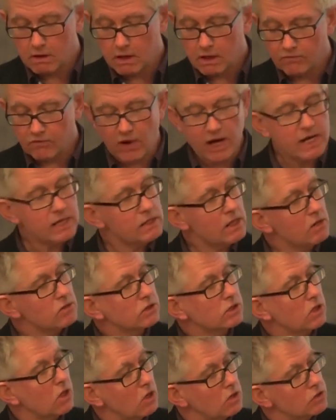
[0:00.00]
For in those
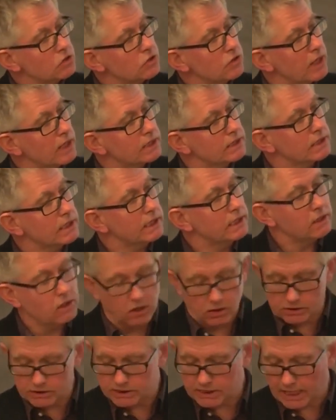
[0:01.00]
contrasting
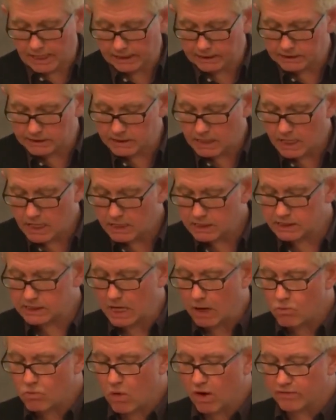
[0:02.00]
contexts,
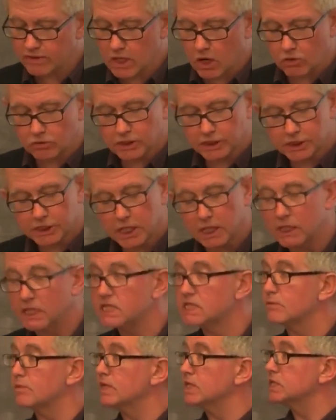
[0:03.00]
some where an older
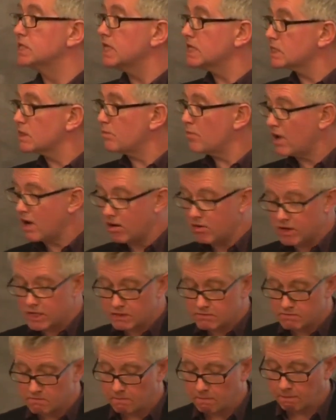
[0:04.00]
journalism is
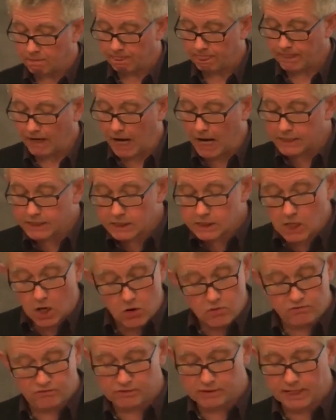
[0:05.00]
disappearing, others
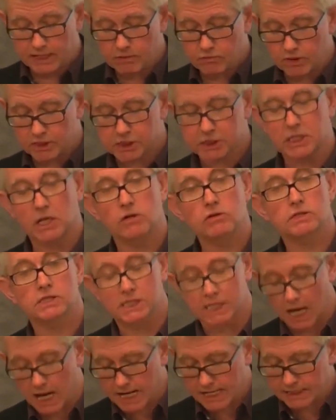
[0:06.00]
hopefully which show
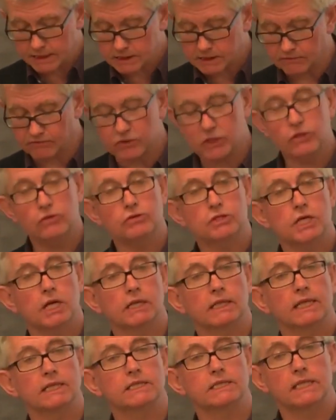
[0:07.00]
signs of new
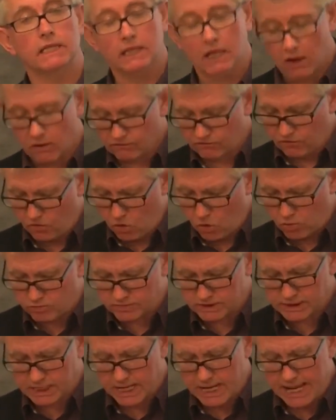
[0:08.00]
journalistic
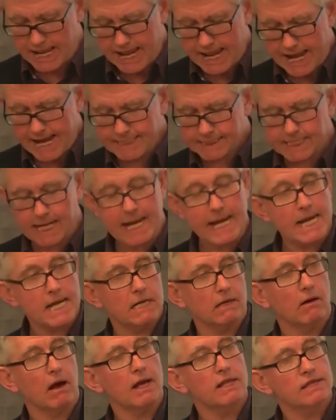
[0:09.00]
forms, it's
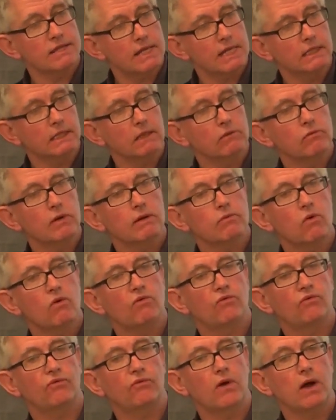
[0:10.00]
here, I think, that we will
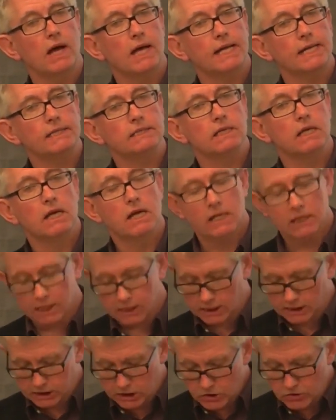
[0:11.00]
find the
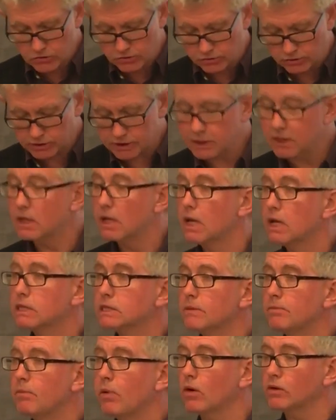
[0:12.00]
clues
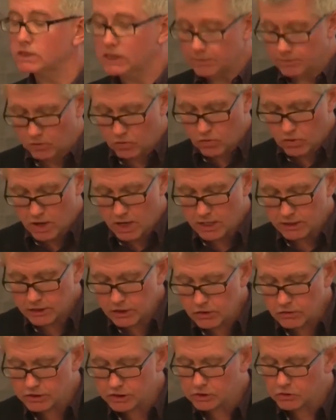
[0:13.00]
to possible
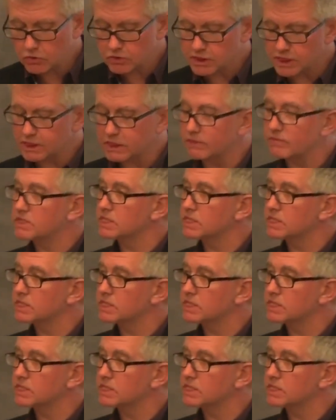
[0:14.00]
new sources of